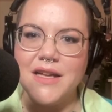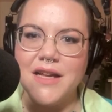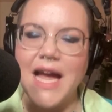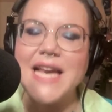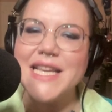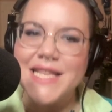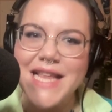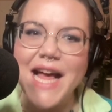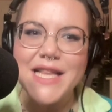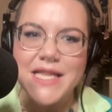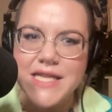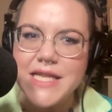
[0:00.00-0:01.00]
And does
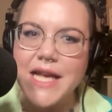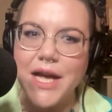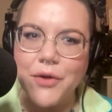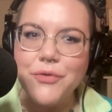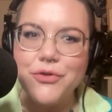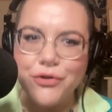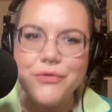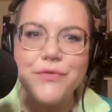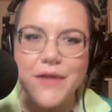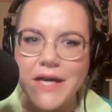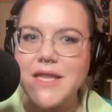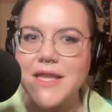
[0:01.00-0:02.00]
that sound, do you
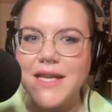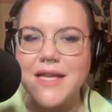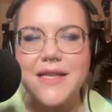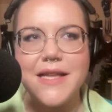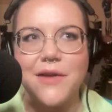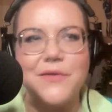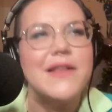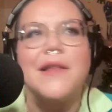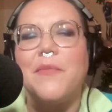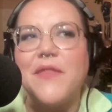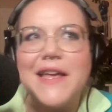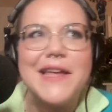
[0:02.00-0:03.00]
think that it sounds, because I'm
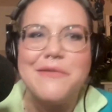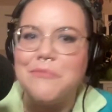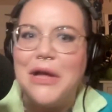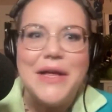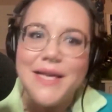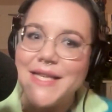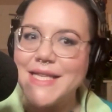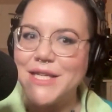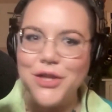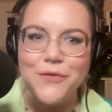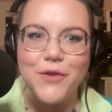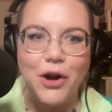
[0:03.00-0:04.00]
thinking still
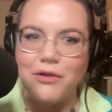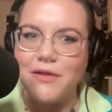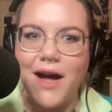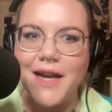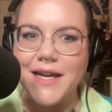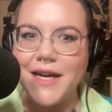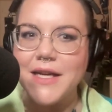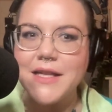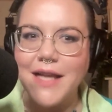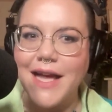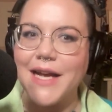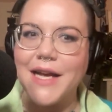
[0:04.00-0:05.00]
of Carlotta,
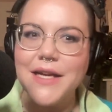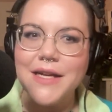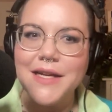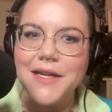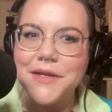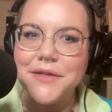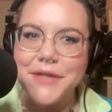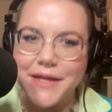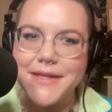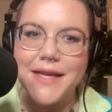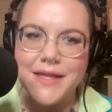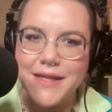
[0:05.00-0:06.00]
like, does
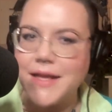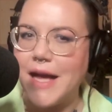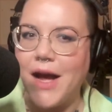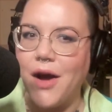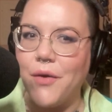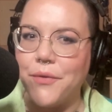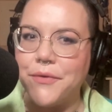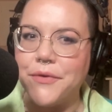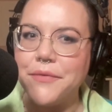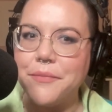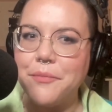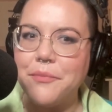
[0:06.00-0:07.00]
it sound
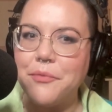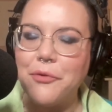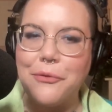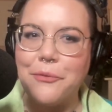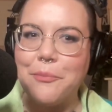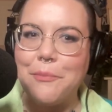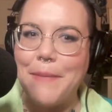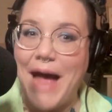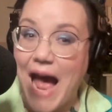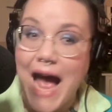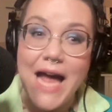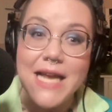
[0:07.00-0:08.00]

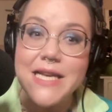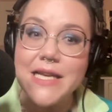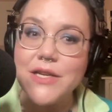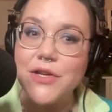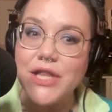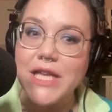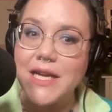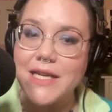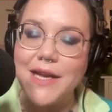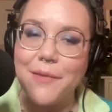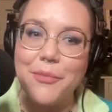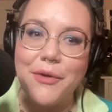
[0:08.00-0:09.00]
bad to the
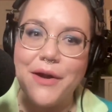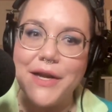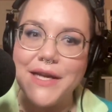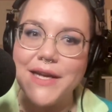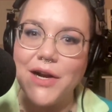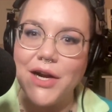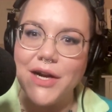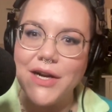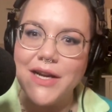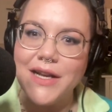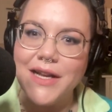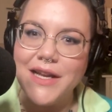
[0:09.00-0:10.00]
contemporary ear?
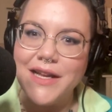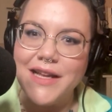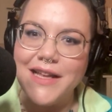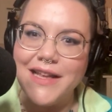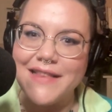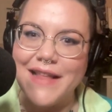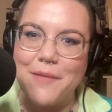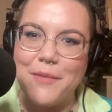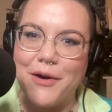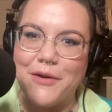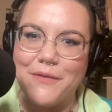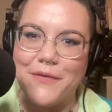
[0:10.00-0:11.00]
Is that
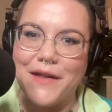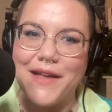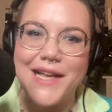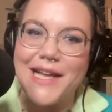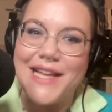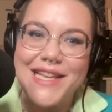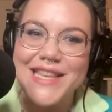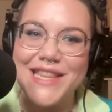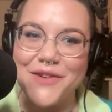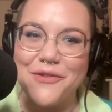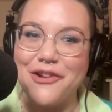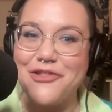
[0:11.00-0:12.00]
part of the
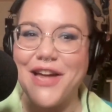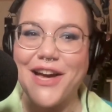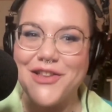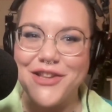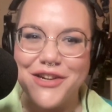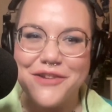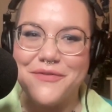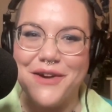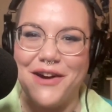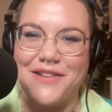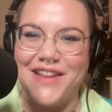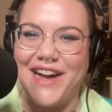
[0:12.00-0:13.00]
rejection of
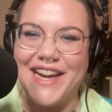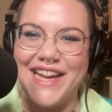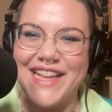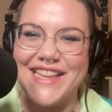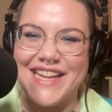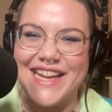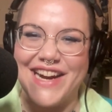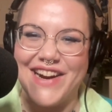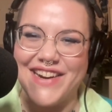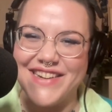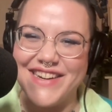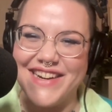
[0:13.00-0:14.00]
Carlotta as a
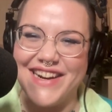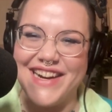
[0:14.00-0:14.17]
character?